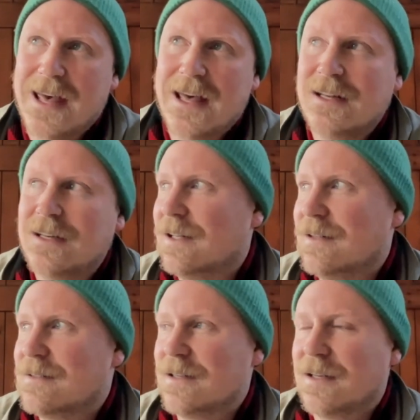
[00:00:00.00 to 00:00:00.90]
N
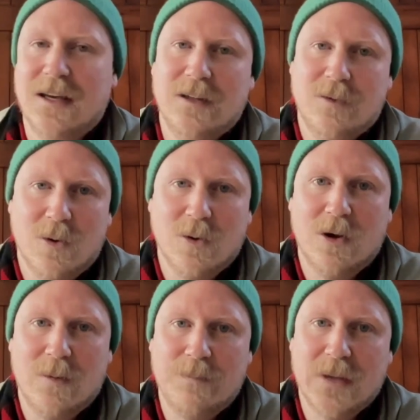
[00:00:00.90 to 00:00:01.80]
E C K dot
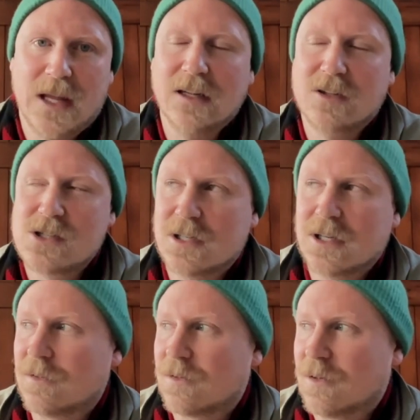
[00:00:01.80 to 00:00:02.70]
com, alex
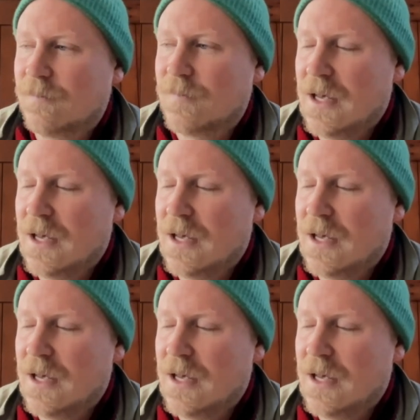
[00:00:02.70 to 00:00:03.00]
chinneck dot com.